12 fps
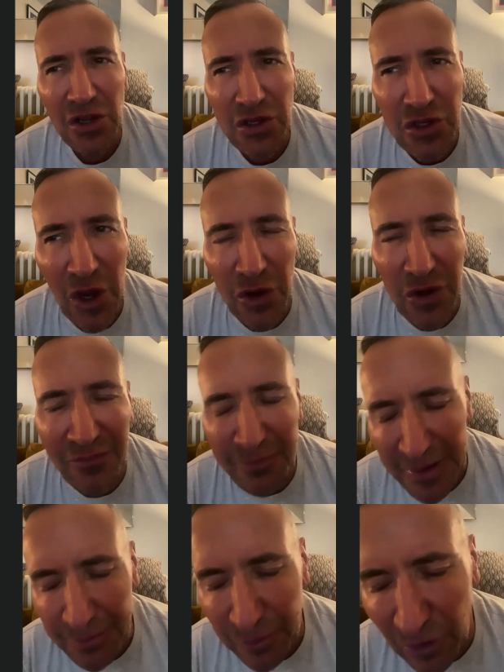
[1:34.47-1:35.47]
you have
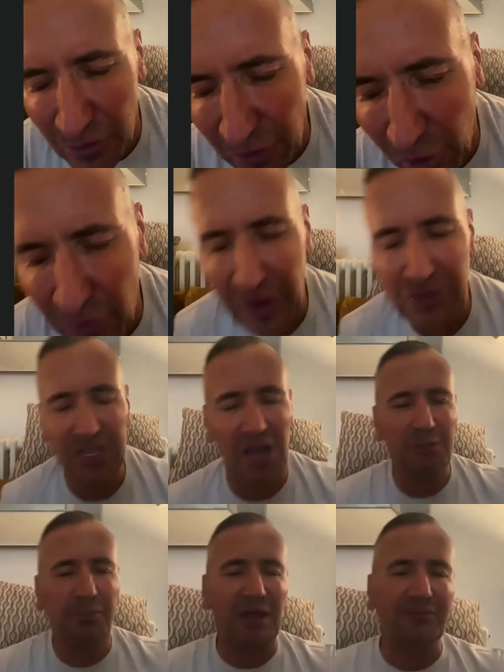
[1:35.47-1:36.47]
people on those
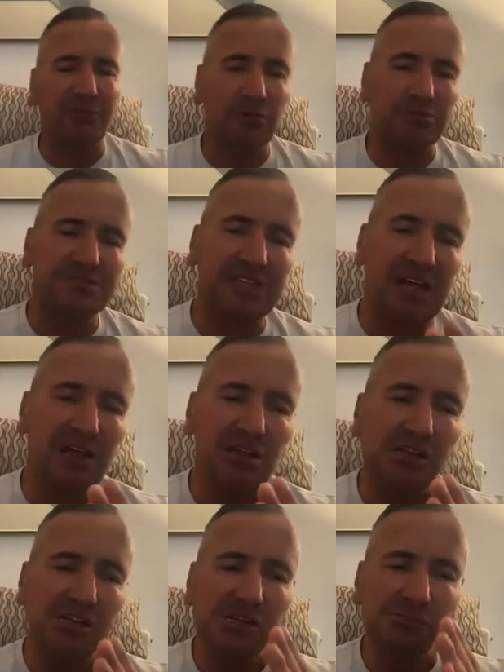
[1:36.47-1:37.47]
kind of platforms that
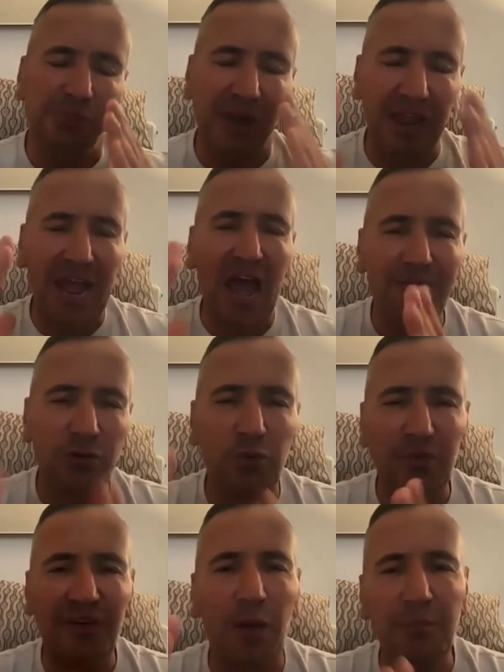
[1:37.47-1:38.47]
play havoc
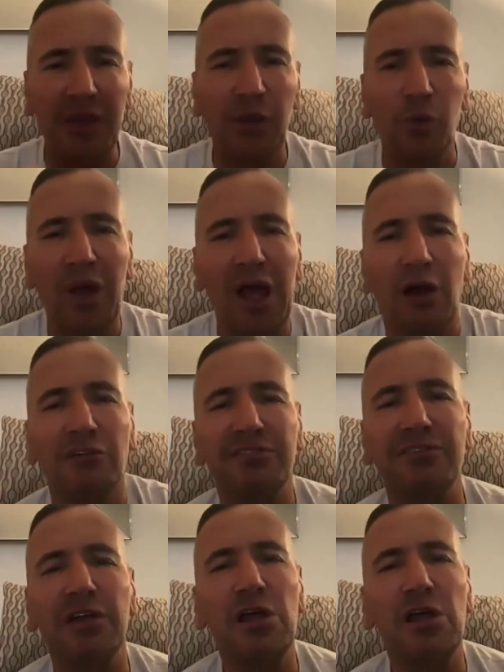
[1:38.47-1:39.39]
with our mental health.